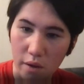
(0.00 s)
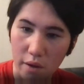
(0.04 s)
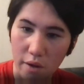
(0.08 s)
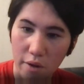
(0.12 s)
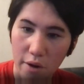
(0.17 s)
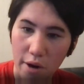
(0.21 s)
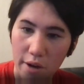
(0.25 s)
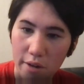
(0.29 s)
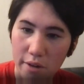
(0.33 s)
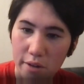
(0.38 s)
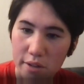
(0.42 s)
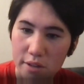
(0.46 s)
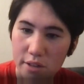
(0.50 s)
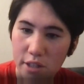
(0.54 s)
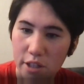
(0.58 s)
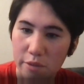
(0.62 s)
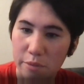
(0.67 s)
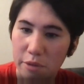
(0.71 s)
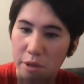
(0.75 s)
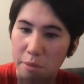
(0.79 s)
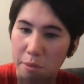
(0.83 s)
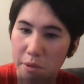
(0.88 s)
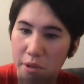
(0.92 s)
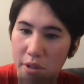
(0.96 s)
All right, looks
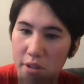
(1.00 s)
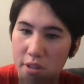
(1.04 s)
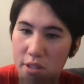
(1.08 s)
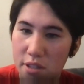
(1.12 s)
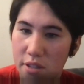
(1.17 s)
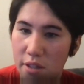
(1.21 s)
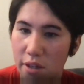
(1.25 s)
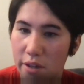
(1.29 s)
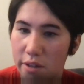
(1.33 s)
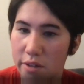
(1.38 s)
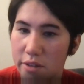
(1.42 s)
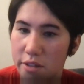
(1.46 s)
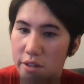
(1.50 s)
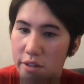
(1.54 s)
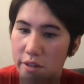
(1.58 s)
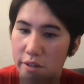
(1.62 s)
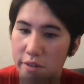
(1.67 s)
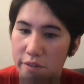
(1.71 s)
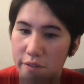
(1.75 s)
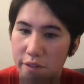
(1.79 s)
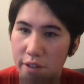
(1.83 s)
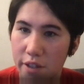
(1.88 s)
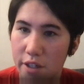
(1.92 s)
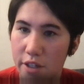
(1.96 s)
like people are starting
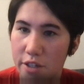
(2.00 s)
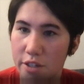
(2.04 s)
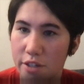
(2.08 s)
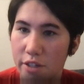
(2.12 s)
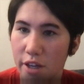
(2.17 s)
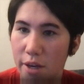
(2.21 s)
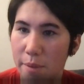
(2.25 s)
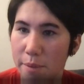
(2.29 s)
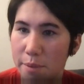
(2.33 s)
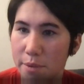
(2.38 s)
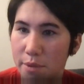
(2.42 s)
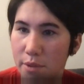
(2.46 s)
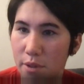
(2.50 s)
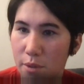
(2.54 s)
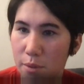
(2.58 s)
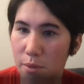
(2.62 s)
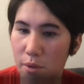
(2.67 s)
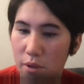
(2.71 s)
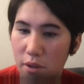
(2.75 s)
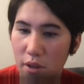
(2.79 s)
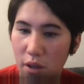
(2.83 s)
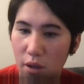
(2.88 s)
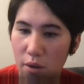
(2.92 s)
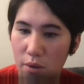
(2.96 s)
to finish up, so
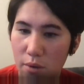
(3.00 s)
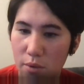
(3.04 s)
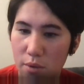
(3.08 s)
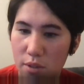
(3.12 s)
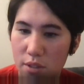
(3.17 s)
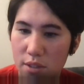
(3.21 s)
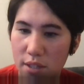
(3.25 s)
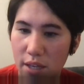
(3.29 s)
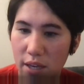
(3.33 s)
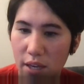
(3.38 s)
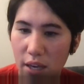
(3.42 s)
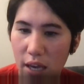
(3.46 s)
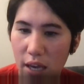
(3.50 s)
we'll say